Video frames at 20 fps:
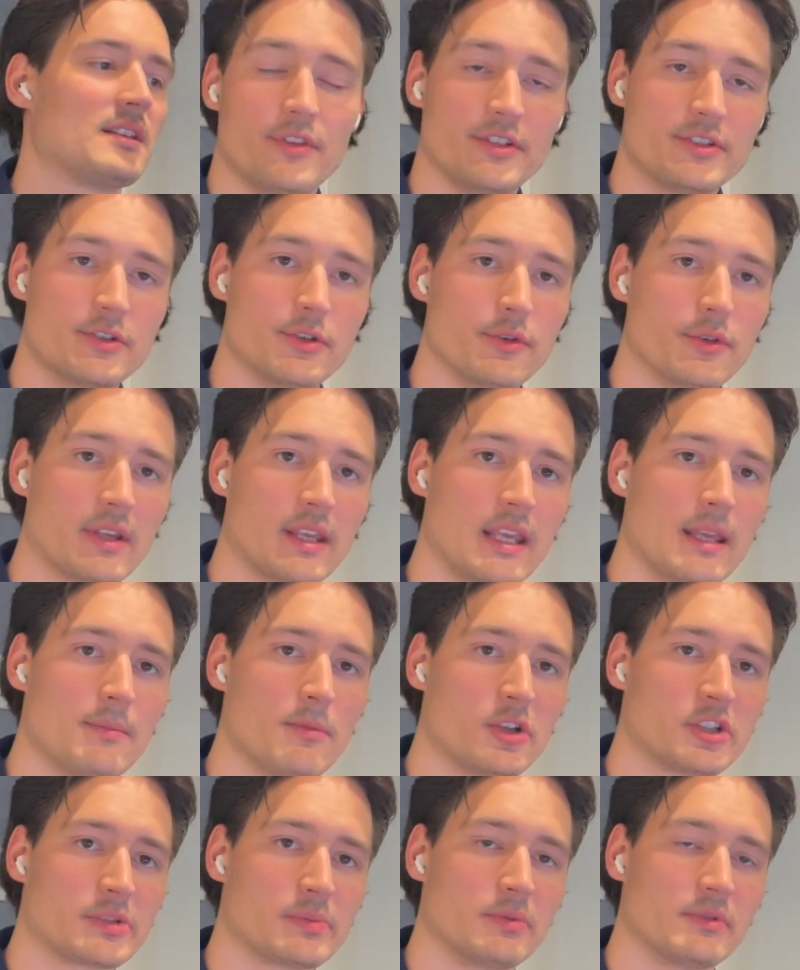The two key
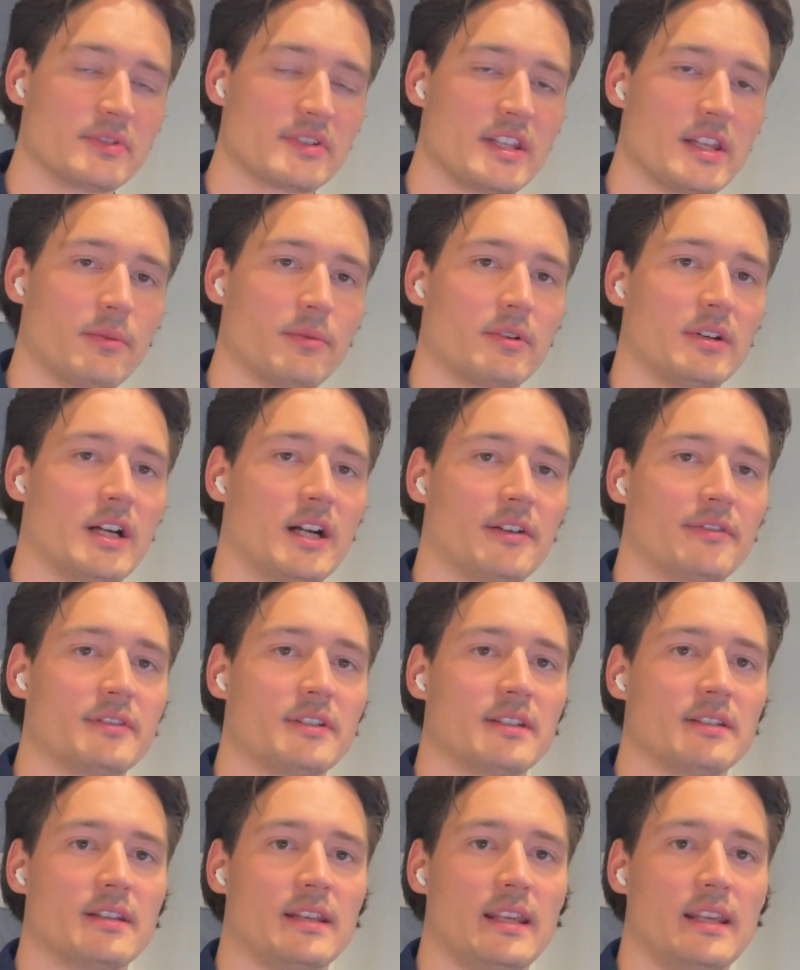multiples that we're
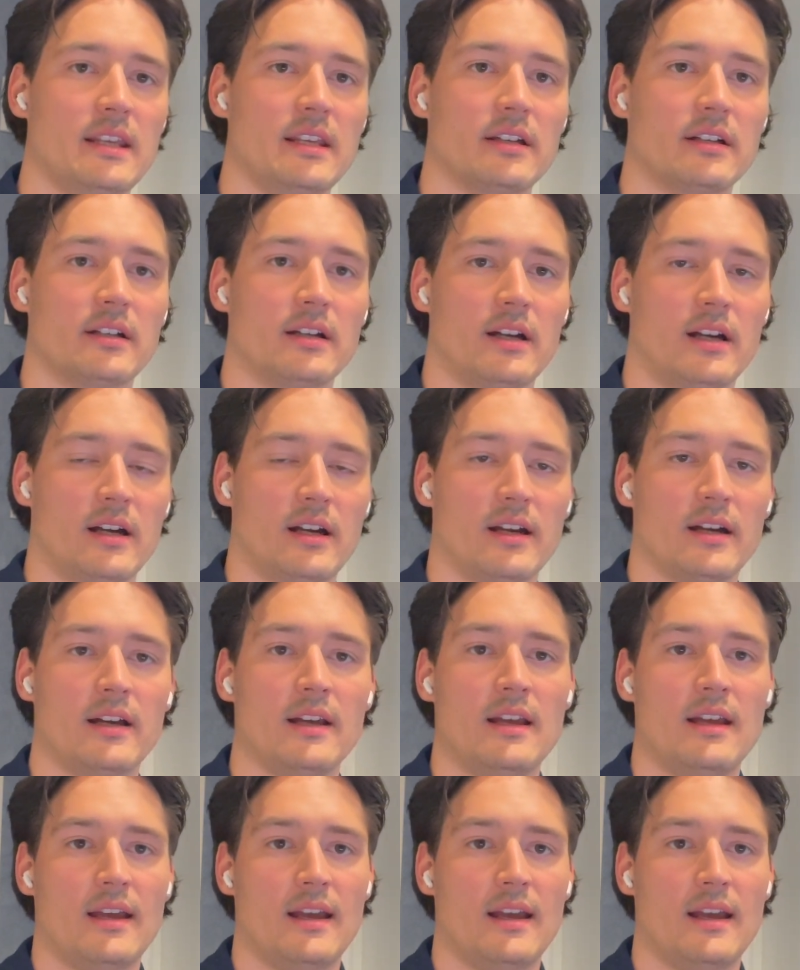after here are